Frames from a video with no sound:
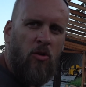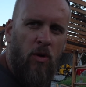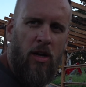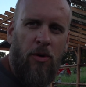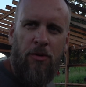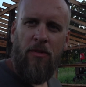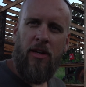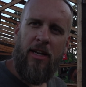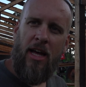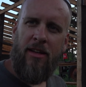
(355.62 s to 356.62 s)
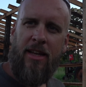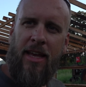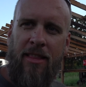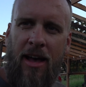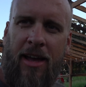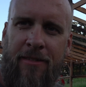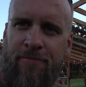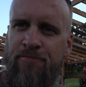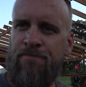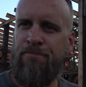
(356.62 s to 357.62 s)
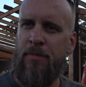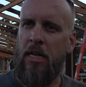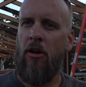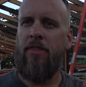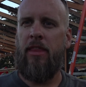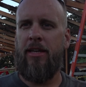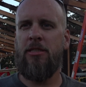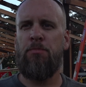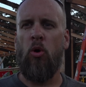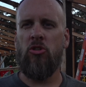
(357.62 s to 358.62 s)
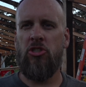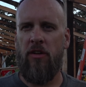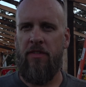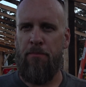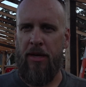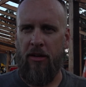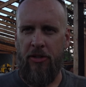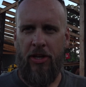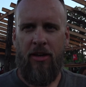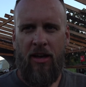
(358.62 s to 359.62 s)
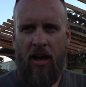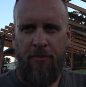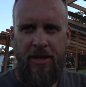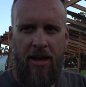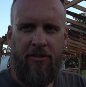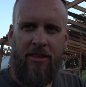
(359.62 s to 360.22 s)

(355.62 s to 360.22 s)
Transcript: Well, we're running out of daylight, but on this portion of the build, I'm down